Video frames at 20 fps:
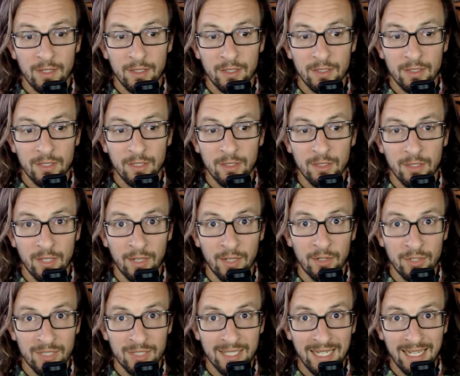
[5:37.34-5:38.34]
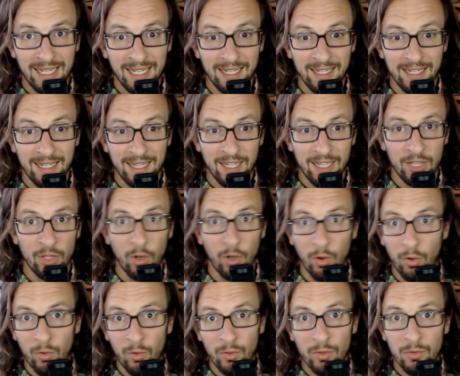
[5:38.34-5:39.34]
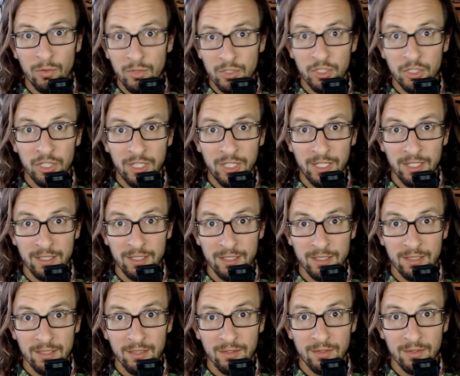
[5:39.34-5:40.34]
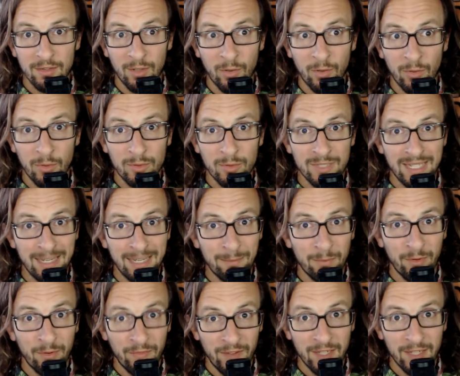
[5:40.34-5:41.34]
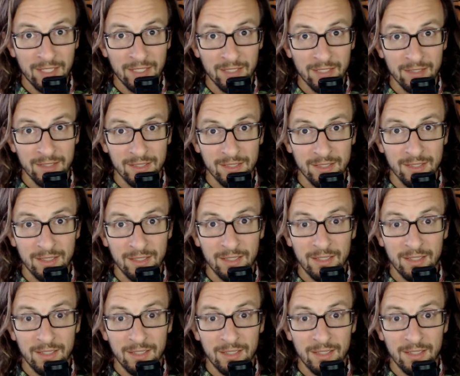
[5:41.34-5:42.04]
to understand that all those genes, all those imperfections